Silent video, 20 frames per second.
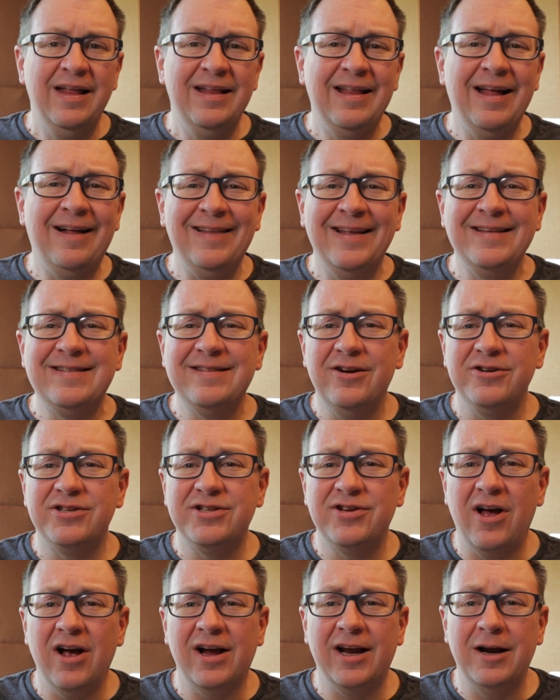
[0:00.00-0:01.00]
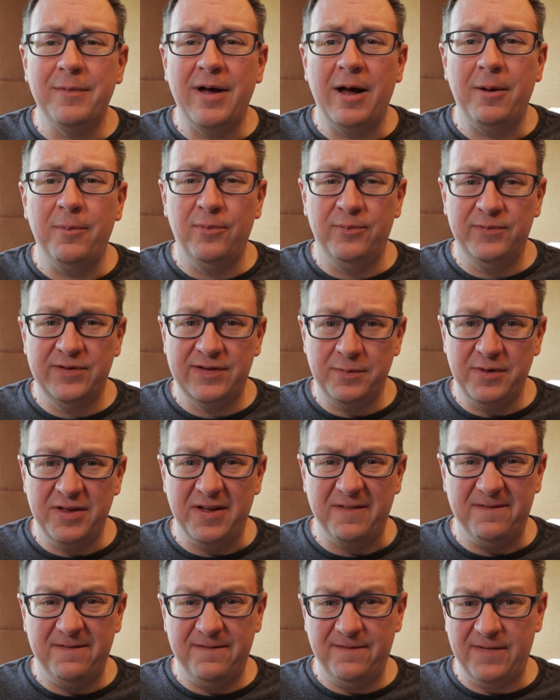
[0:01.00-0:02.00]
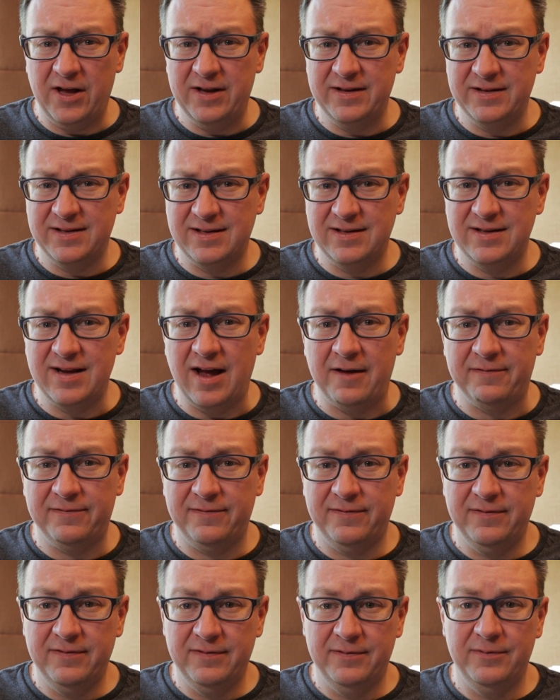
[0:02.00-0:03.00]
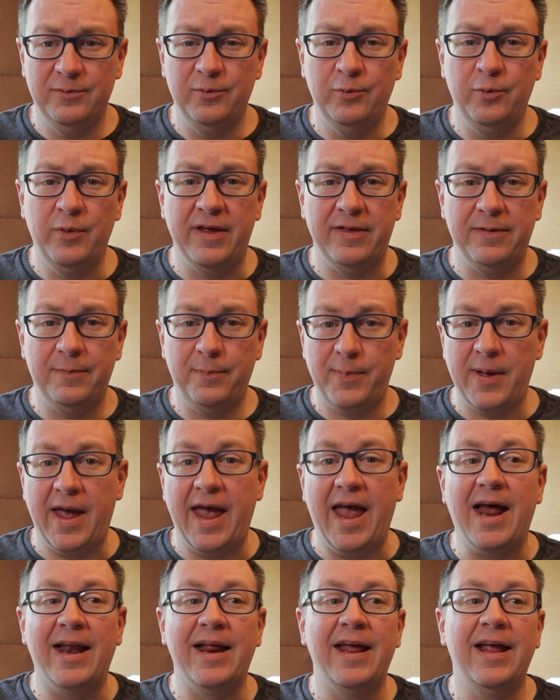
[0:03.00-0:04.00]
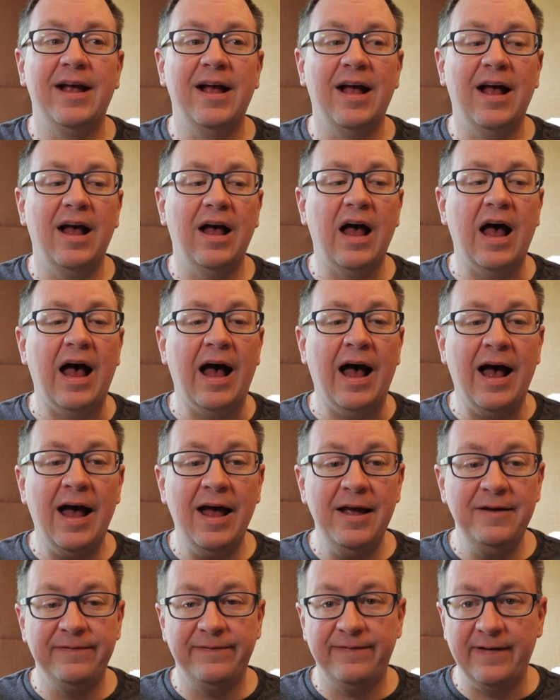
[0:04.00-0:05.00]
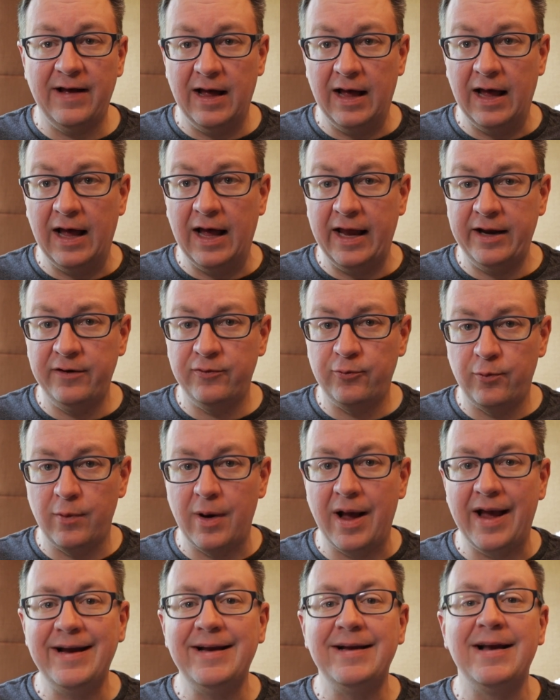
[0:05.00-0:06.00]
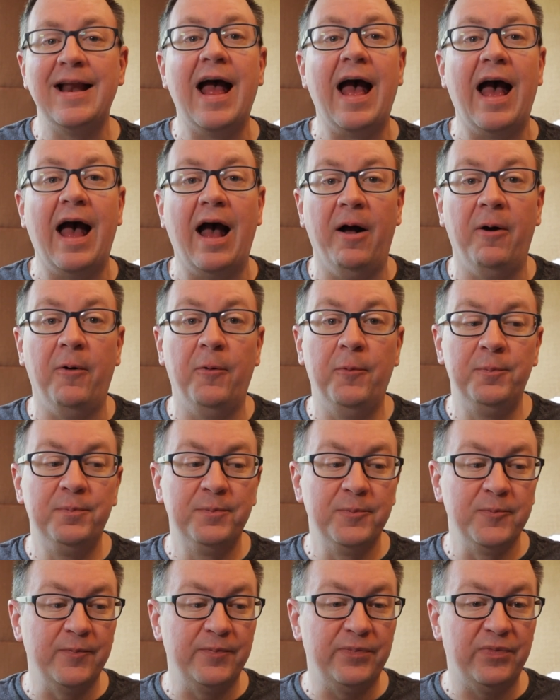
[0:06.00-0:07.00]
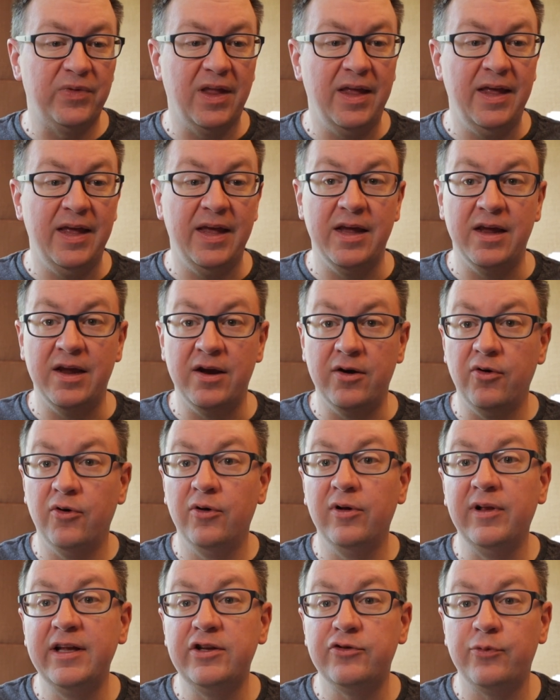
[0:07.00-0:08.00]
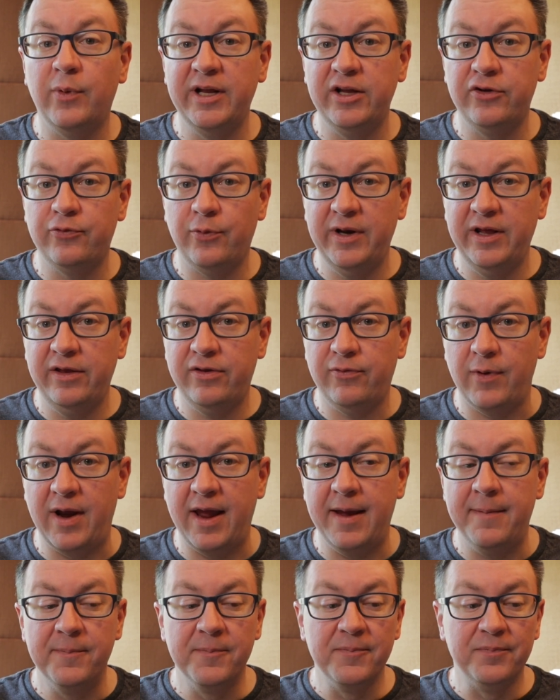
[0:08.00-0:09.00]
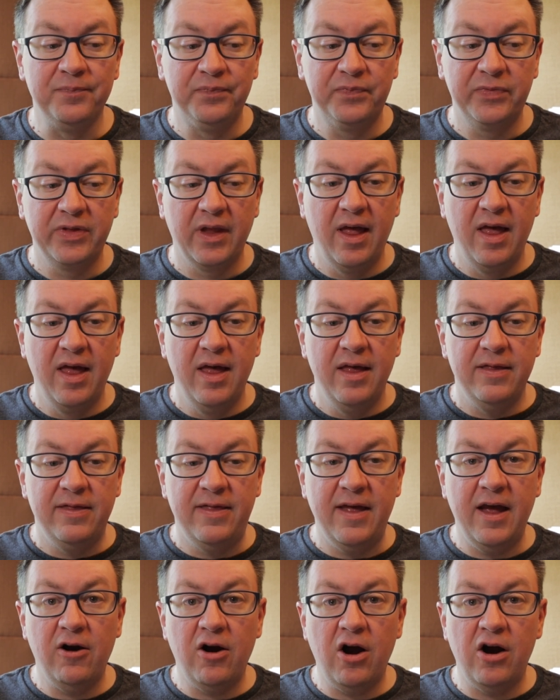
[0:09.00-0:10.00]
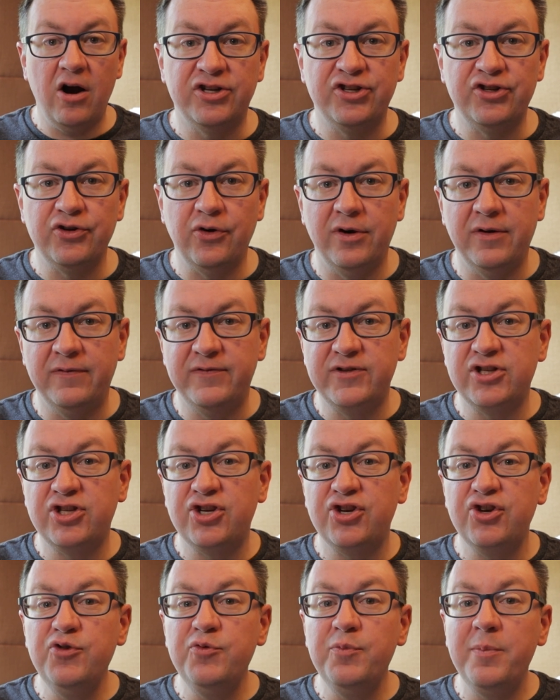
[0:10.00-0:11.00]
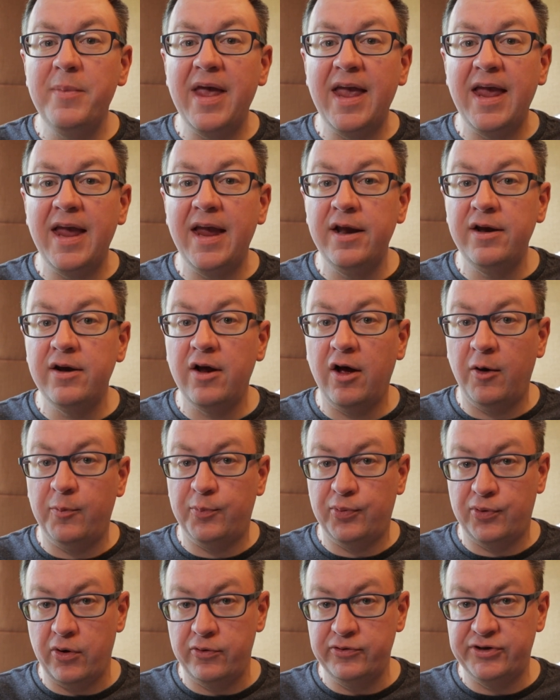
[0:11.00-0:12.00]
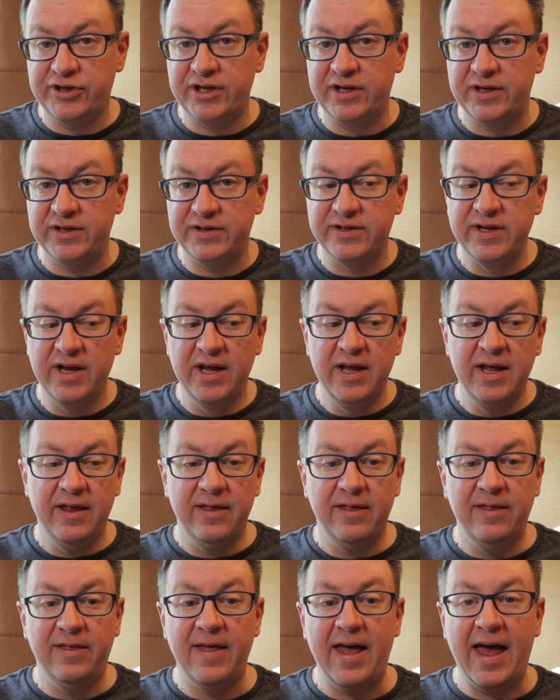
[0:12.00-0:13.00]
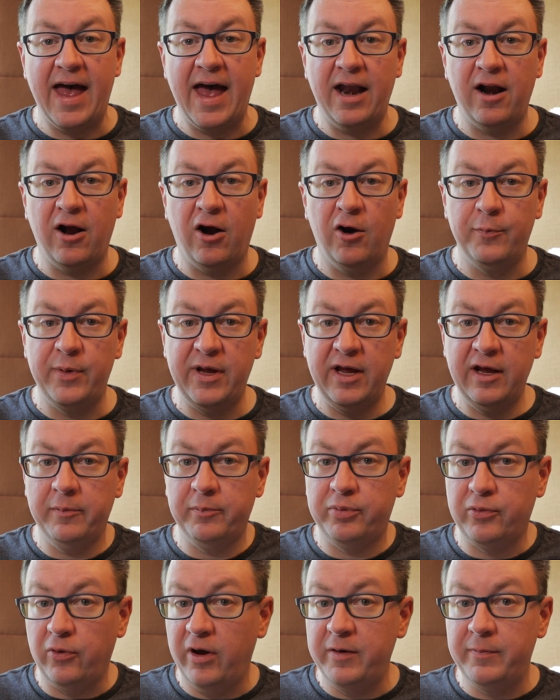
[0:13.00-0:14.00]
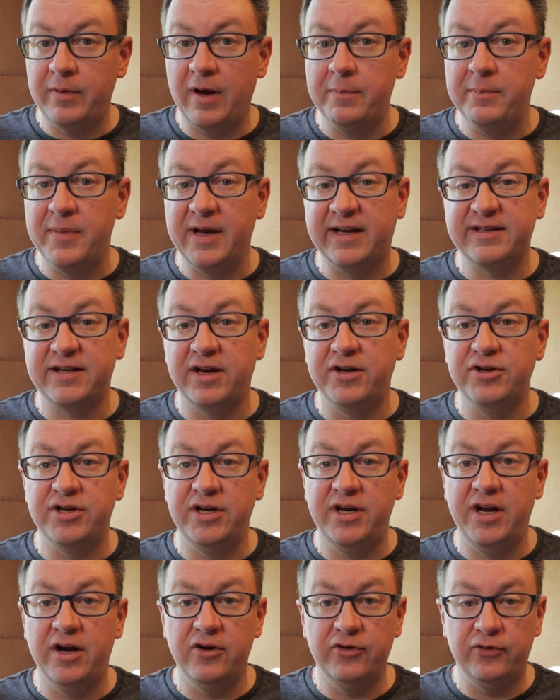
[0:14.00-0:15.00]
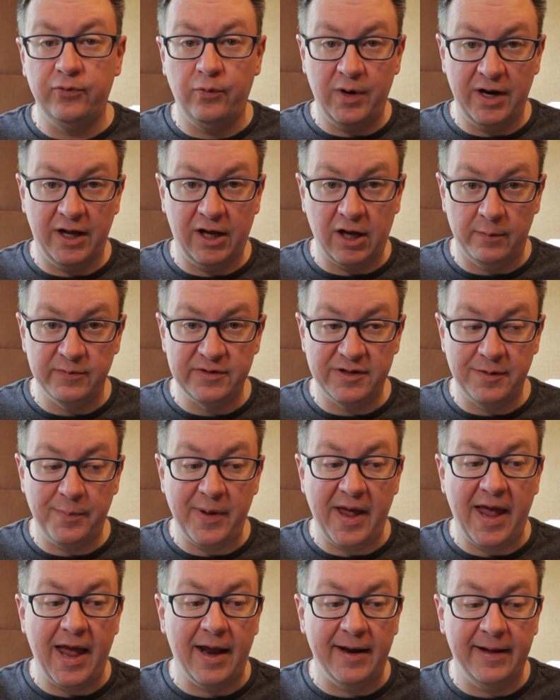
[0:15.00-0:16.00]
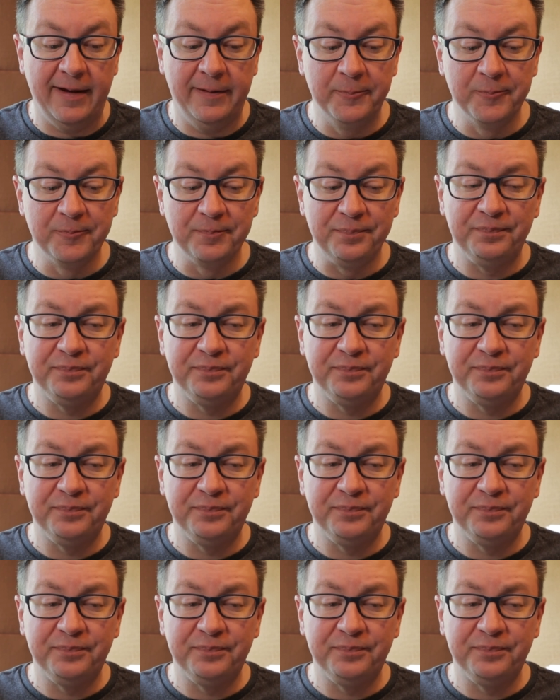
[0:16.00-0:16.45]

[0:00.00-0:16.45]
Now let's start talking about some of the fun stuff with panning. I find right now, in early 2023, there sort of two main approaches that are being employed by mix engineers when it comes to panning.